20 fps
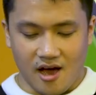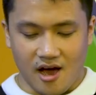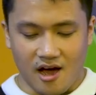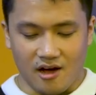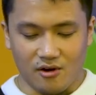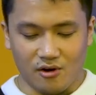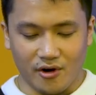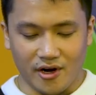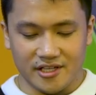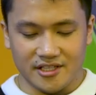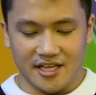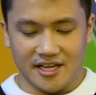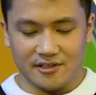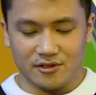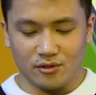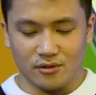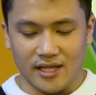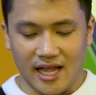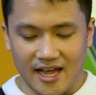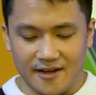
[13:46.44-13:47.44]
According
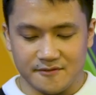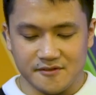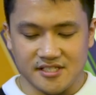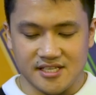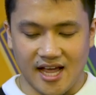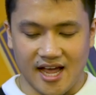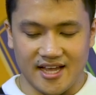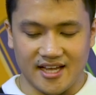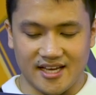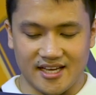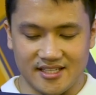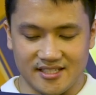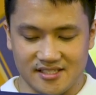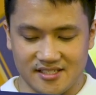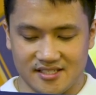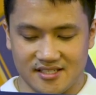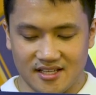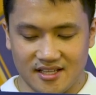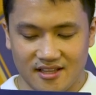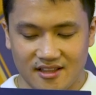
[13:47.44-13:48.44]
to Live Science,
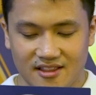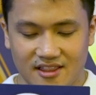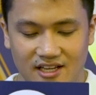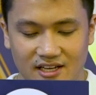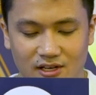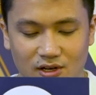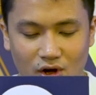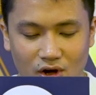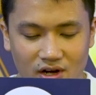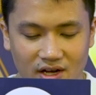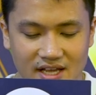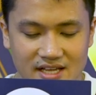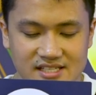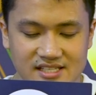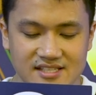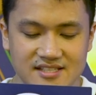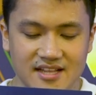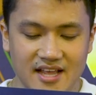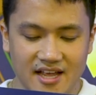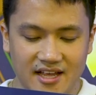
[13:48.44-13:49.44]
the
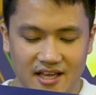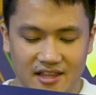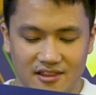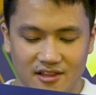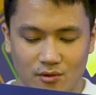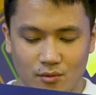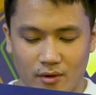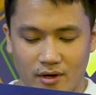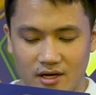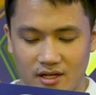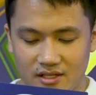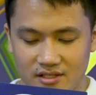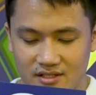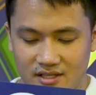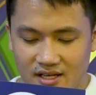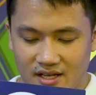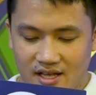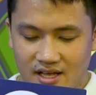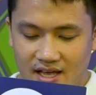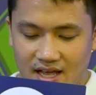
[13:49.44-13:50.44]
longest snake in the world
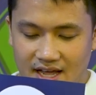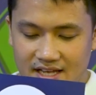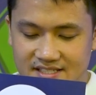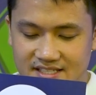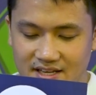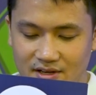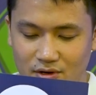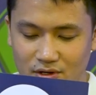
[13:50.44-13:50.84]
is a